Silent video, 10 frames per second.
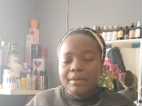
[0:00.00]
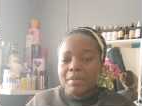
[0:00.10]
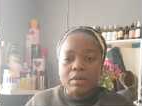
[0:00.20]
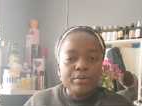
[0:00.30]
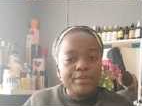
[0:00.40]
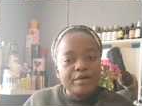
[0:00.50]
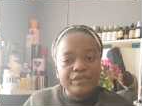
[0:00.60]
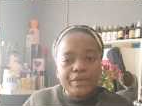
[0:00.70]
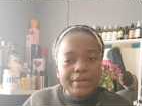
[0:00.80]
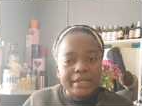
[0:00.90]
But we
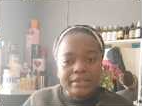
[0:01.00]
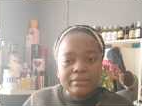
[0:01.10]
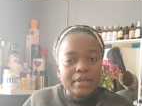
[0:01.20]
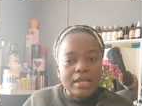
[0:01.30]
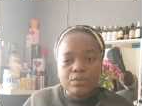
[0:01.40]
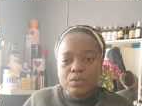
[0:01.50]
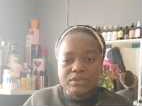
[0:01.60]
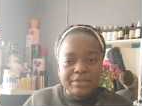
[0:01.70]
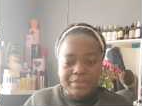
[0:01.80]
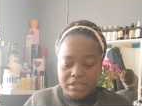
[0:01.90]
both got it that it
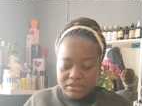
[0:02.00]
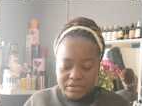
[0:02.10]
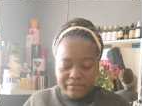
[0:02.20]
wasn't because